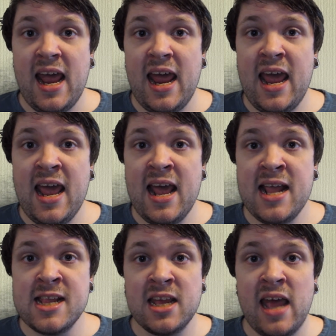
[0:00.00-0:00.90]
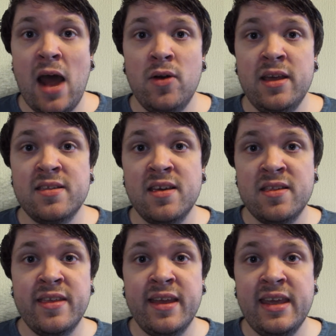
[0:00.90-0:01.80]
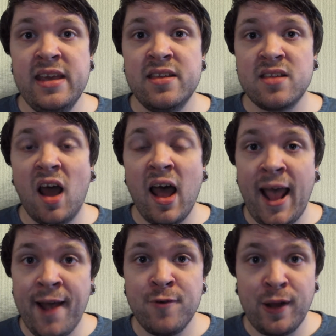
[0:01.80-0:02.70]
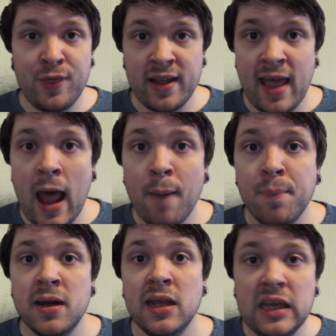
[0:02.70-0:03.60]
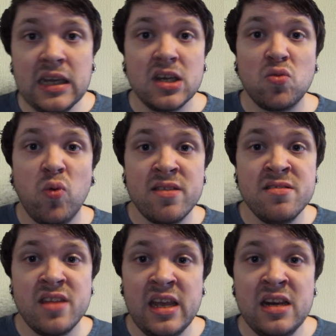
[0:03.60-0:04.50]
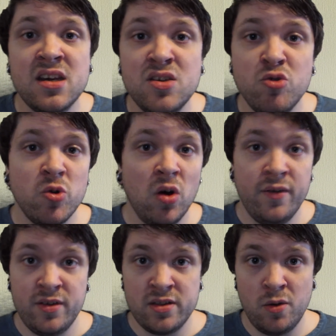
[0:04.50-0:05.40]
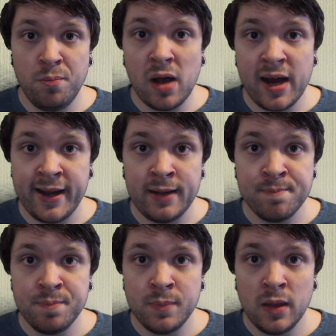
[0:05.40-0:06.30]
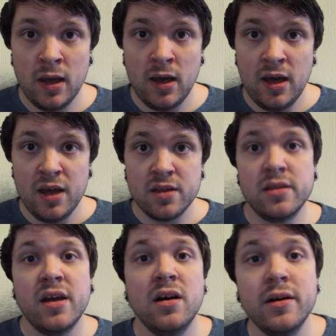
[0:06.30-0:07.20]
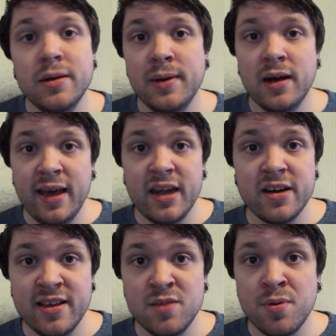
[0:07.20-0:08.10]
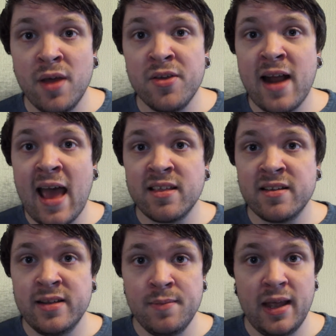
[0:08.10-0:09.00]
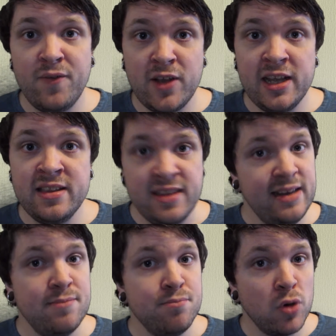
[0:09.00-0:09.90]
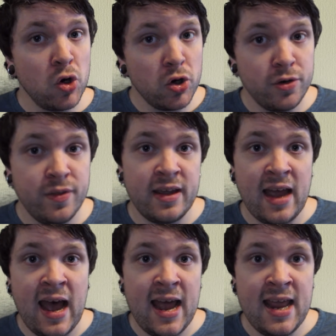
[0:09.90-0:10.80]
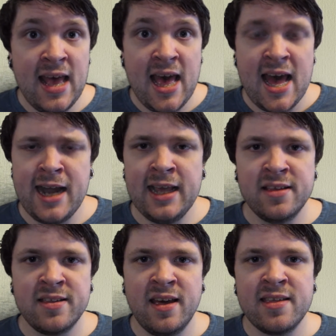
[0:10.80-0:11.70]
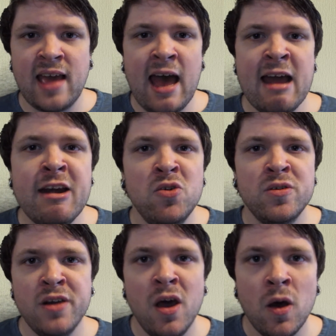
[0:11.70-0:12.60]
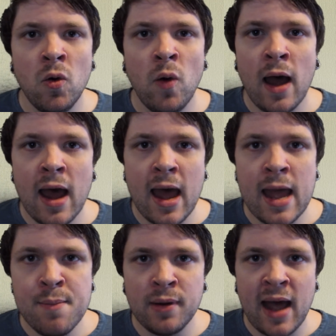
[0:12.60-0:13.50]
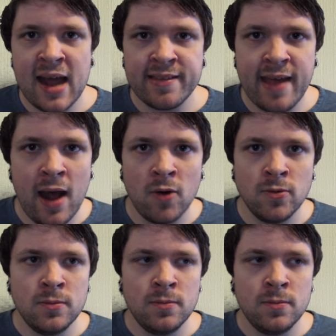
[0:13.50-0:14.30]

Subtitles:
And how he says that he saw everything happen, he just wasn't in control of his own body. So then a little bit later, his brother asks him if he did murder the guy, and he says, "I don't know, I blacked out."